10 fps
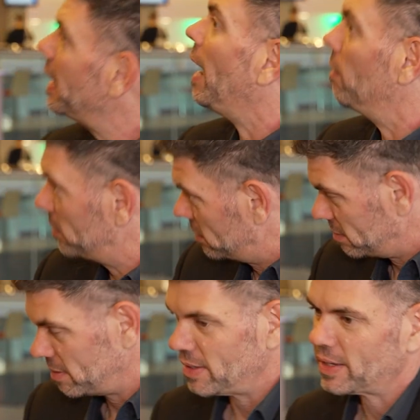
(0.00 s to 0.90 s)
cloud,
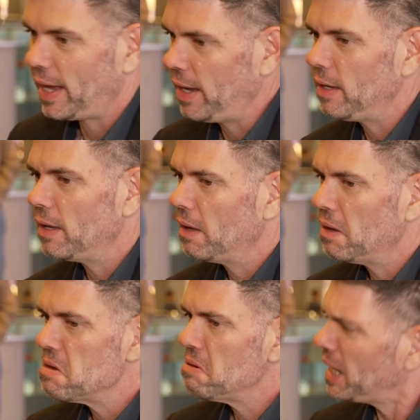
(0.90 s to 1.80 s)
okay?
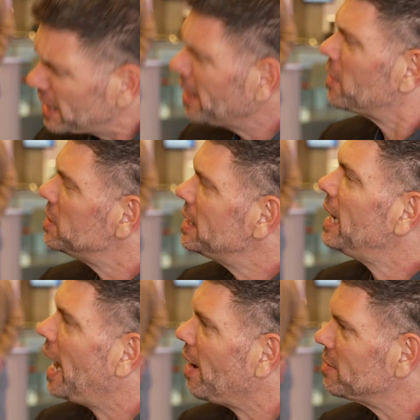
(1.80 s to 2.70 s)
And they could
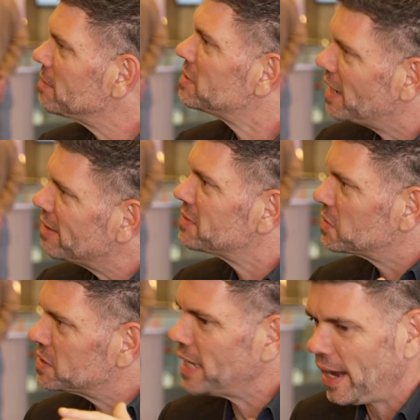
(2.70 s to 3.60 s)
allow themselves to
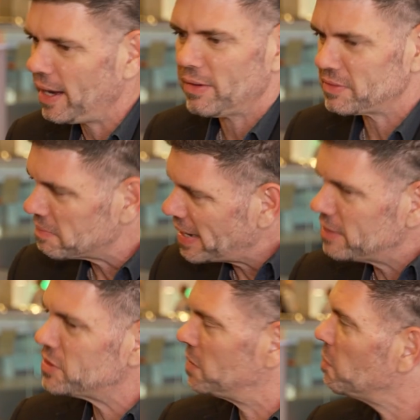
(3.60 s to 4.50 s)
stay on the
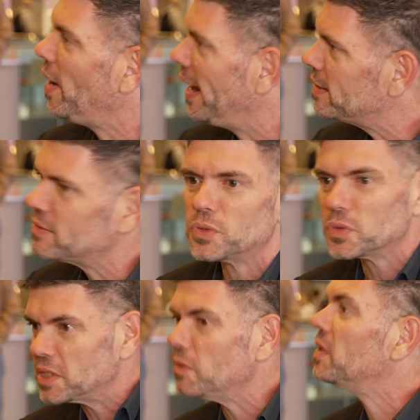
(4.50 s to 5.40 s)
bench and wait to
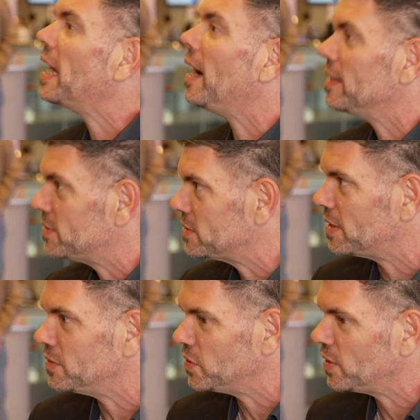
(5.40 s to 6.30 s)
see what others
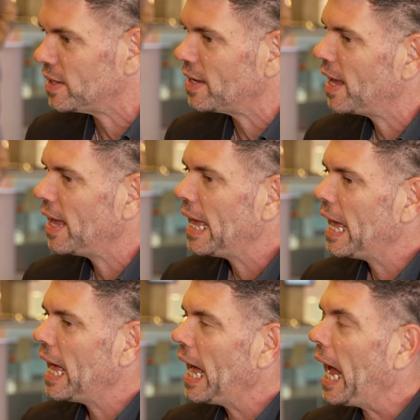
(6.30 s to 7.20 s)
are doing.
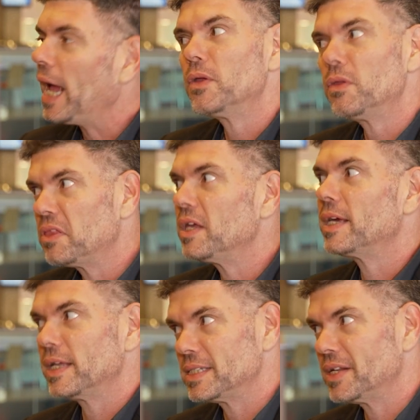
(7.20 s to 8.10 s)
I don't
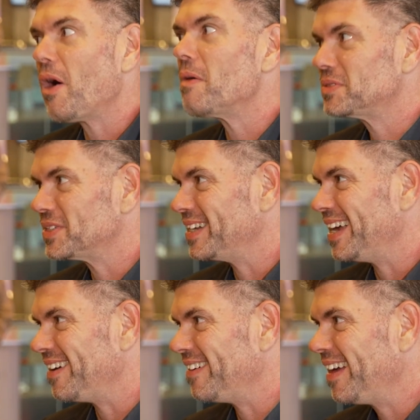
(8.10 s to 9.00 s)
think it's an option
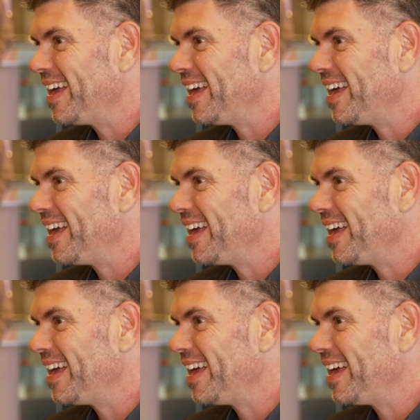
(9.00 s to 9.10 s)
now.